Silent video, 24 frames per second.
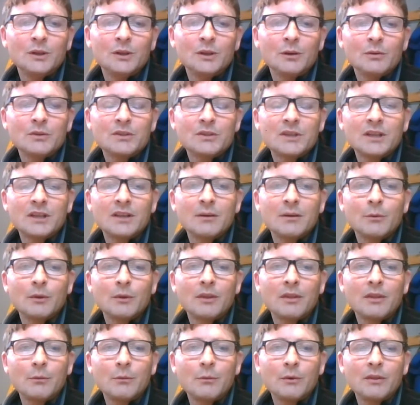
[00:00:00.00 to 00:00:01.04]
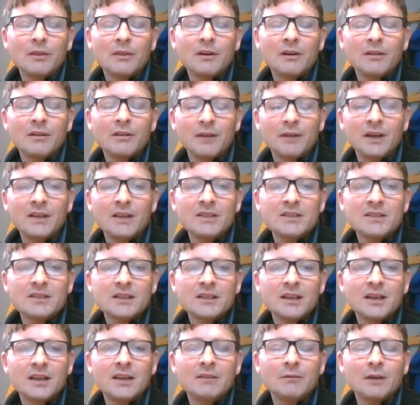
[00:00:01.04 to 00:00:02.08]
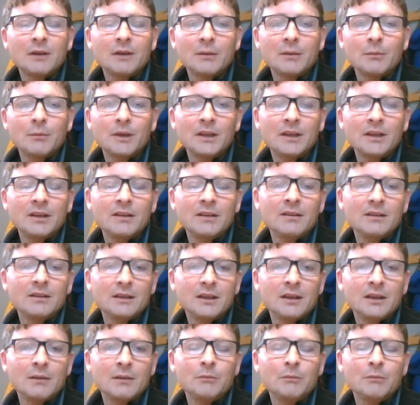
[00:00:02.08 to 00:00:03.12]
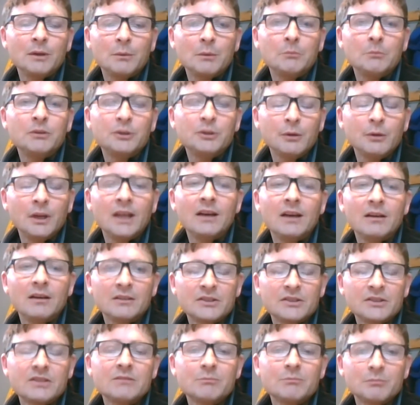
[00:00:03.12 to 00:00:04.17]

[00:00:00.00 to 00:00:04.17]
sticking with their advice and recommending minimum 2 layers.